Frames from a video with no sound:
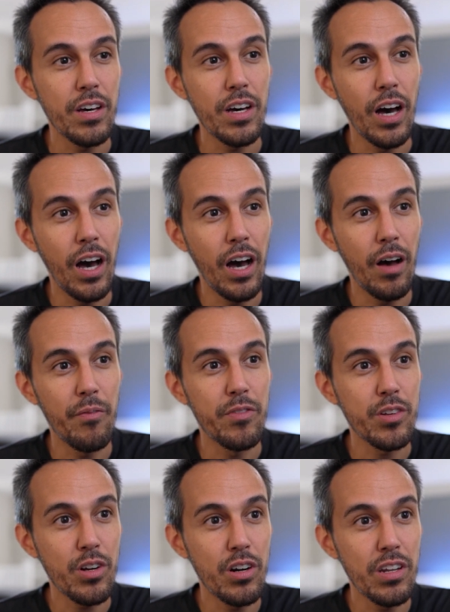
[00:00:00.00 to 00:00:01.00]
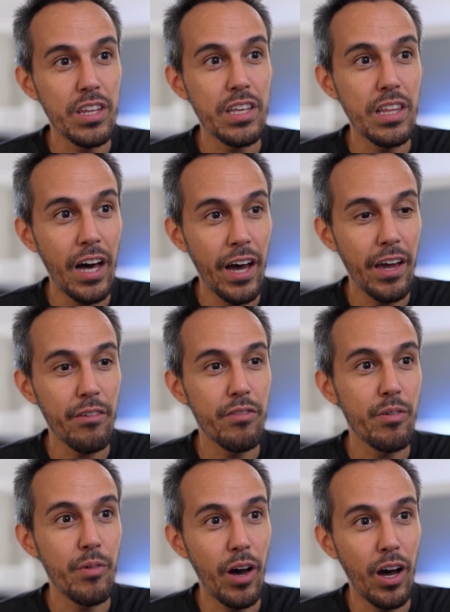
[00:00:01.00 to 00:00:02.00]
Uh, currently live.
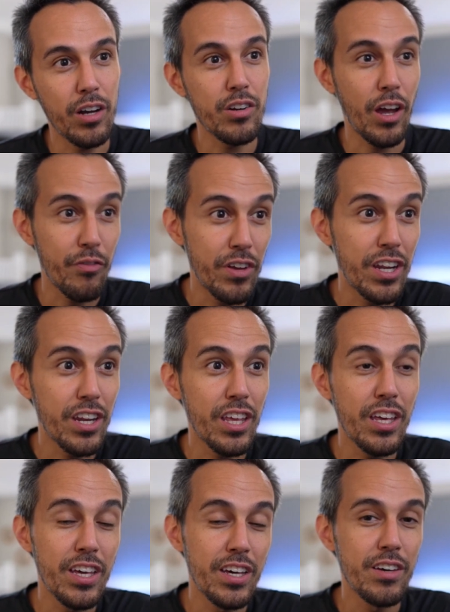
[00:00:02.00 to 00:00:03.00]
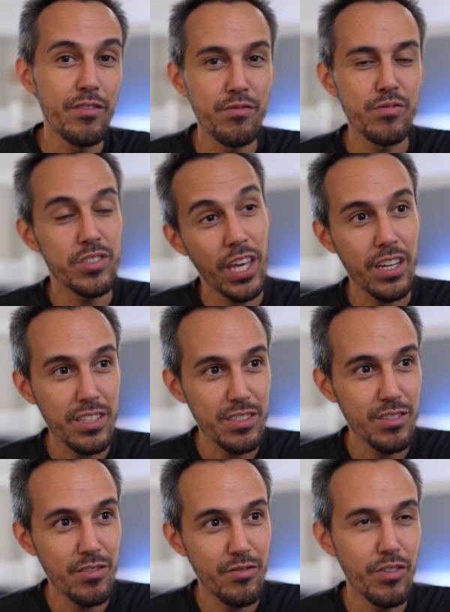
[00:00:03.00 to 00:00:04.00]
Uh, Affinity
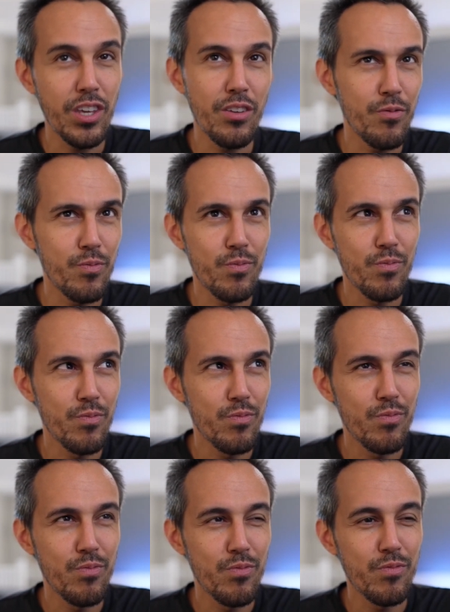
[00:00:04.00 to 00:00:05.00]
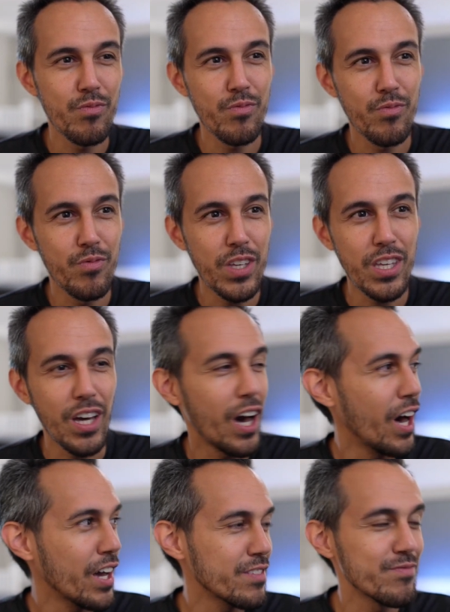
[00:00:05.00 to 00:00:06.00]
six V V
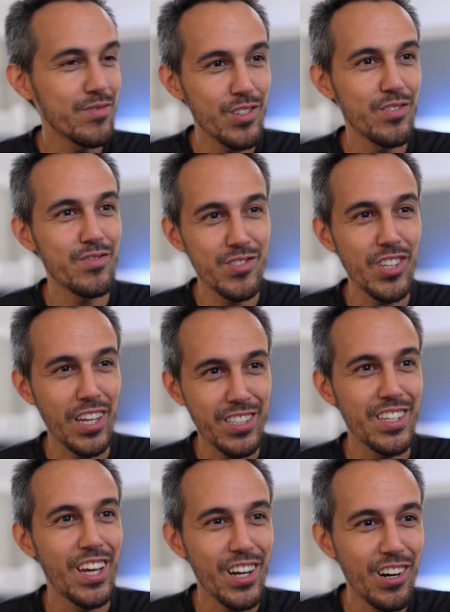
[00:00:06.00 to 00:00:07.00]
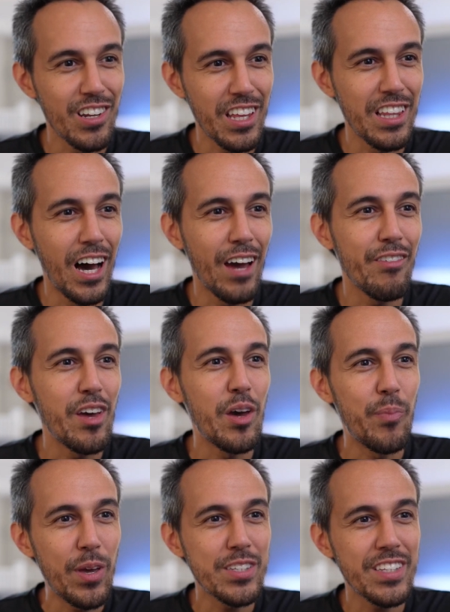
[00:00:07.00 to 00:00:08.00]
I six currently live.
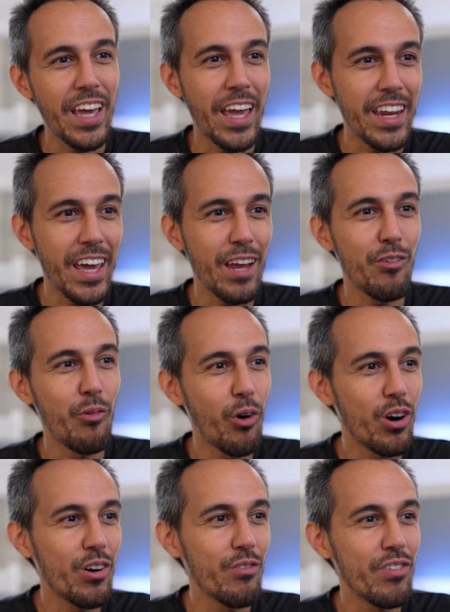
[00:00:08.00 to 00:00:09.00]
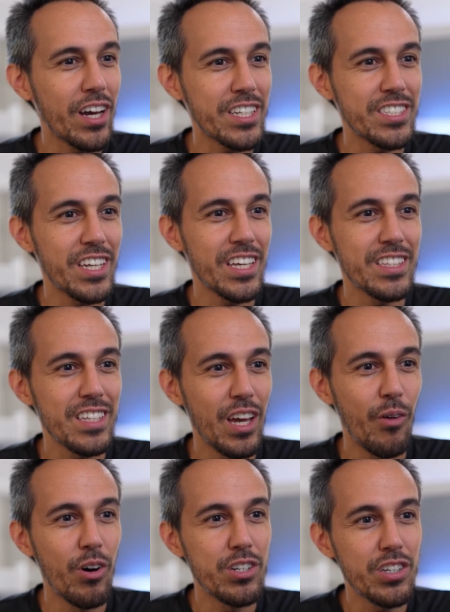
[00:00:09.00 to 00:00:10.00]
B S D eighty-eight reward reflections.
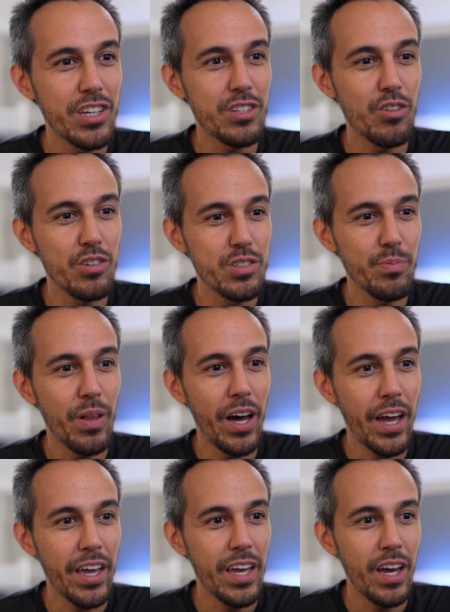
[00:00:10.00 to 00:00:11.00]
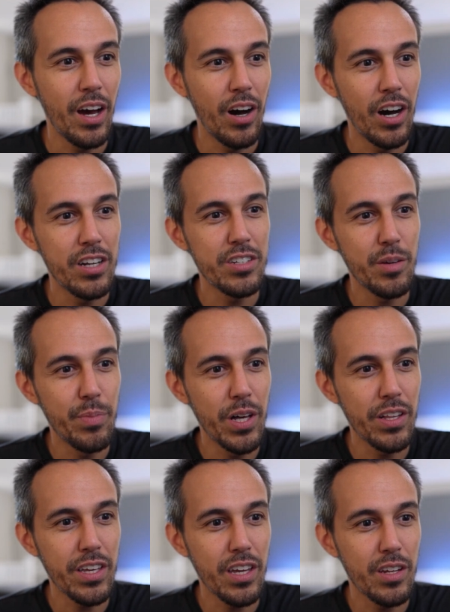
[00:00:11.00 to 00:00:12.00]
One trillion total supply. Hundred
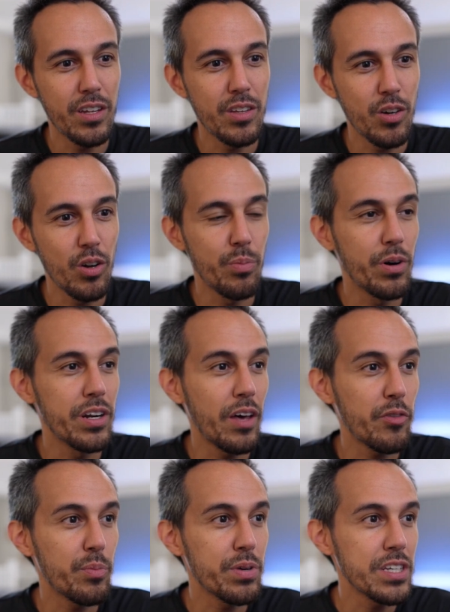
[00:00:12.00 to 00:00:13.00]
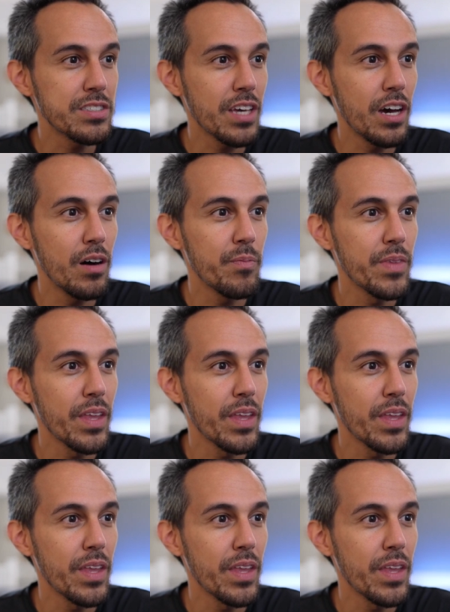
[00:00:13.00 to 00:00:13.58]
billion total burned after pre-sale.